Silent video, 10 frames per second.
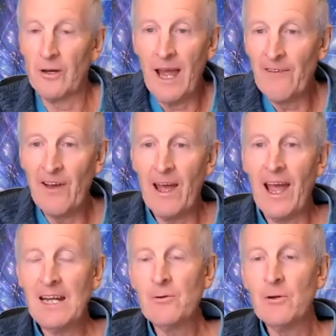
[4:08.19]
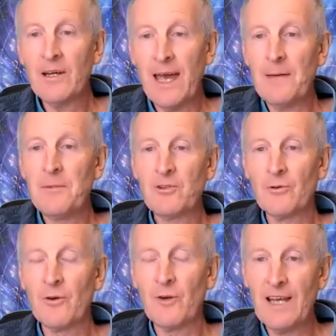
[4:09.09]
If anyone came into
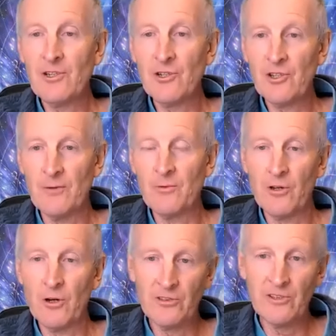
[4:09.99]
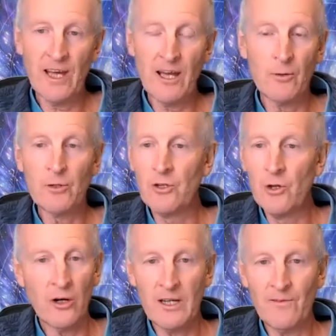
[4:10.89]
a relationship with God today, I would
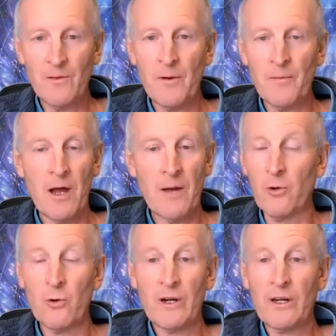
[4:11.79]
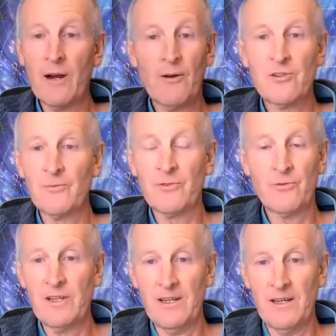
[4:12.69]
not give them a Bible or encourage them to
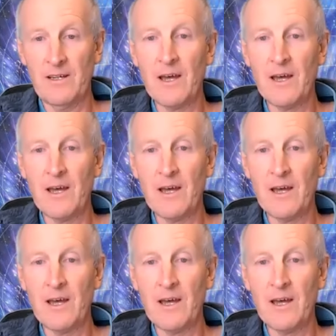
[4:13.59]
read it.